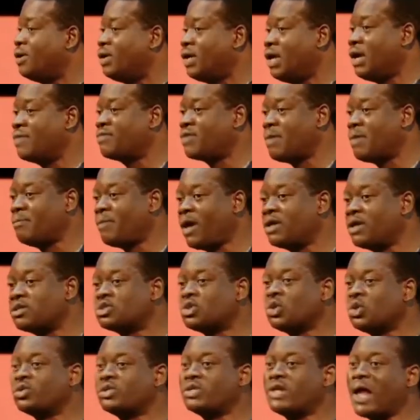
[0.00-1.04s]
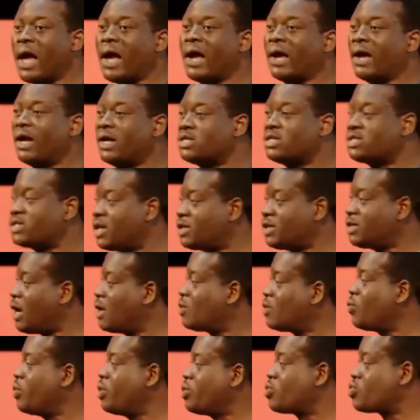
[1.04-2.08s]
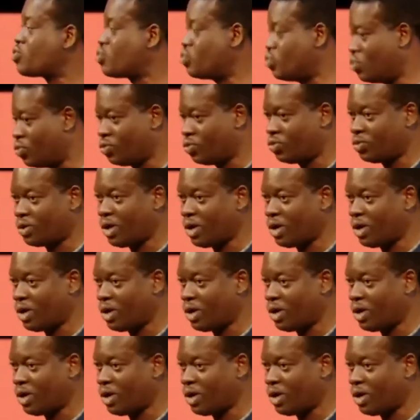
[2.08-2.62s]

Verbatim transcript: If the man should die, Satan will rule.